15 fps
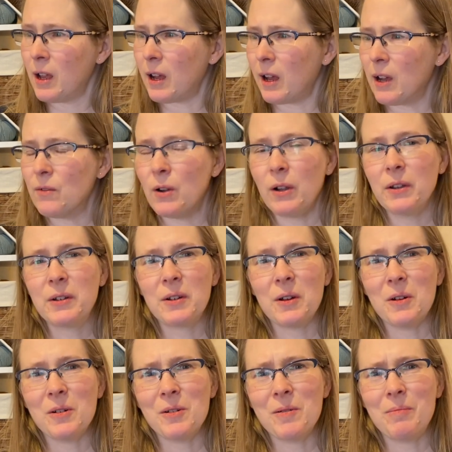I've
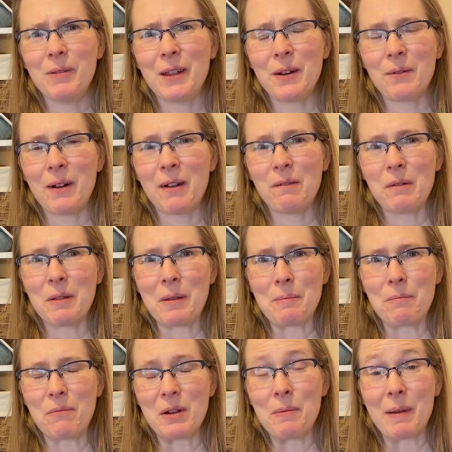also played around
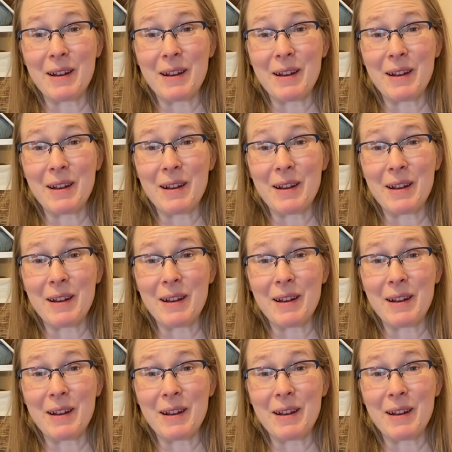with my